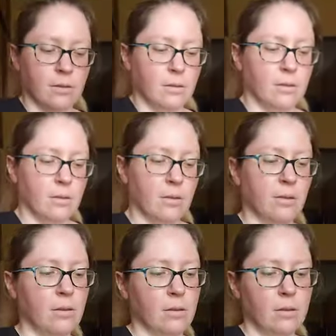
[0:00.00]

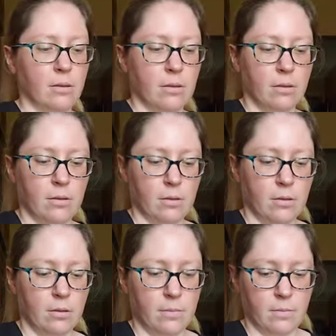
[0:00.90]

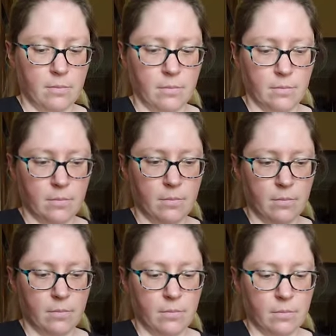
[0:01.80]

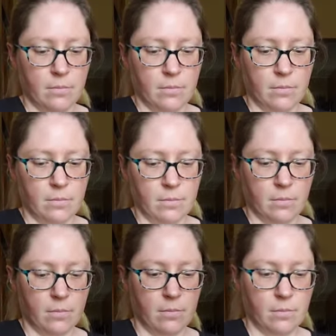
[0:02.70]

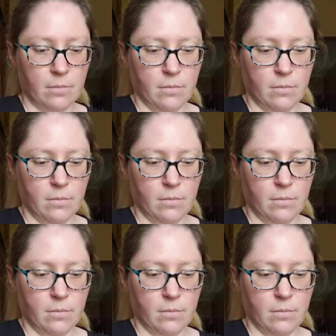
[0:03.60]
Nobody speaks.